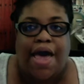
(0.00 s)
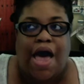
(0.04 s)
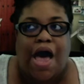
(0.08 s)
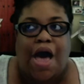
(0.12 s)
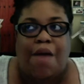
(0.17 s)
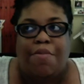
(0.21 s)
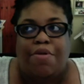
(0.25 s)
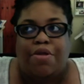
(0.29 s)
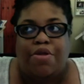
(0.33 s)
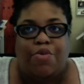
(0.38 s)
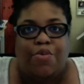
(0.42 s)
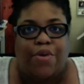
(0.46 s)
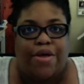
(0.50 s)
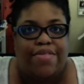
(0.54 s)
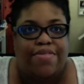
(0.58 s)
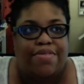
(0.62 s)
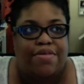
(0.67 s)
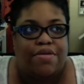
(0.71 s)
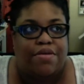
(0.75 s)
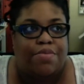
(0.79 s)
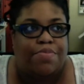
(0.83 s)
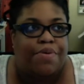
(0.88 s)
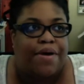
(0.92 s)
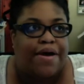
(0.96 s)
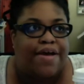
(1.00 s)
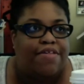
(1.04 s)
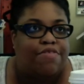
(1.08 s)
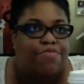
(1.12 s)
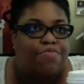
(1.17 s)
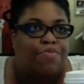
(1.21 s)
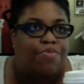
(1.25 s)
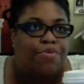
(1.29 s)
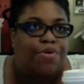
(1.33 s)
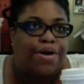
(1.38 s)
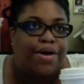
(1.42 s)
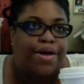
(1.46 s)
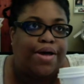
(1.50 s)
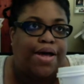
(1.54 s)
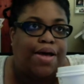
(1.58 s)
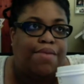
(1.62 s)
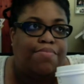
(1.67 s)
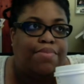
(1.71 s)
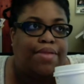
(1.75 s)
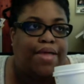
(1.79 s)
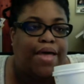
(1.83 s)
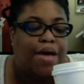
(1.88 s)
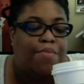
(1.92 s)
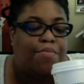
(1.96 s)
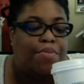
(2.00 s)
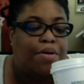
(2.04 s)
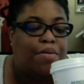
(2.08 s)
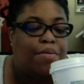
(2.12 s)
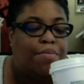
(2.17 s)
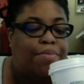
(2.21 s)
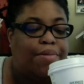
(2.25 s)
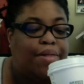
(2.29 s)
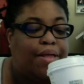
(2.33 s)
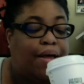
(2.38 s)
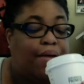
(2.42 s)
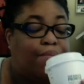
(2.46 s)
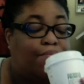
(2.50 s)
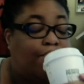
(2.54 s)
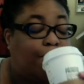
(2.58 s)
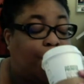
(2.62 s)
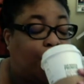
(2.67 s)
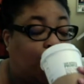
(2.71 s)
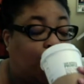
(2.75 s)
I'm going to wait till the price point come down, blah, blah,